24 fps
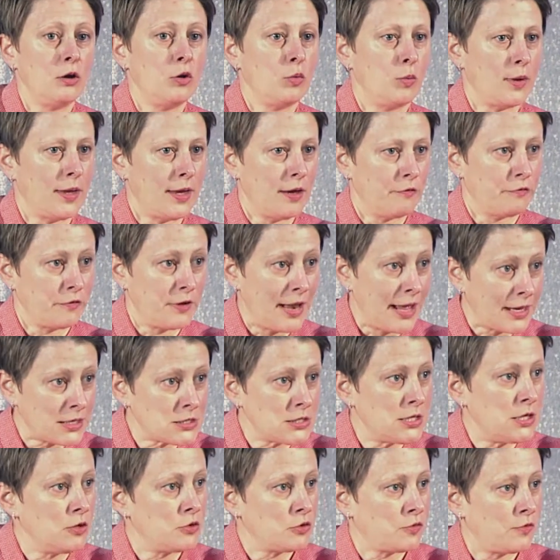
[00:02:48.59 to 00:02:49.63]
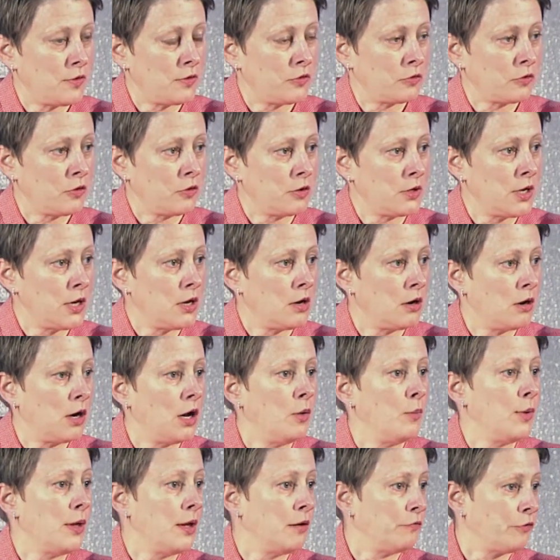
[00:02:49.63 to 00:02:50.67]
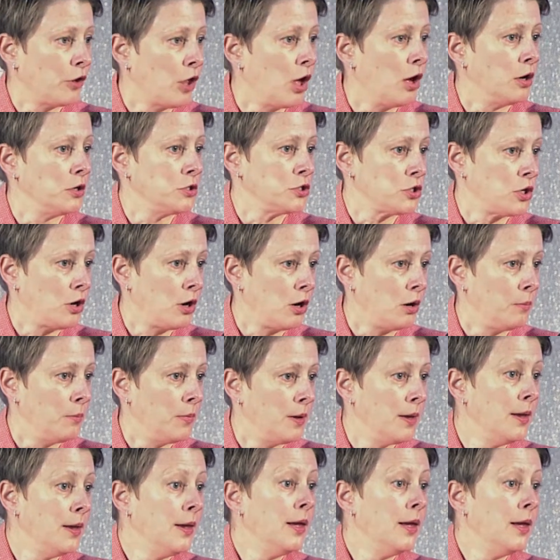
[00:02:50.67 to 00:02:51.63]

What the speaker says: We have next year's fiscal year, and we have long-term.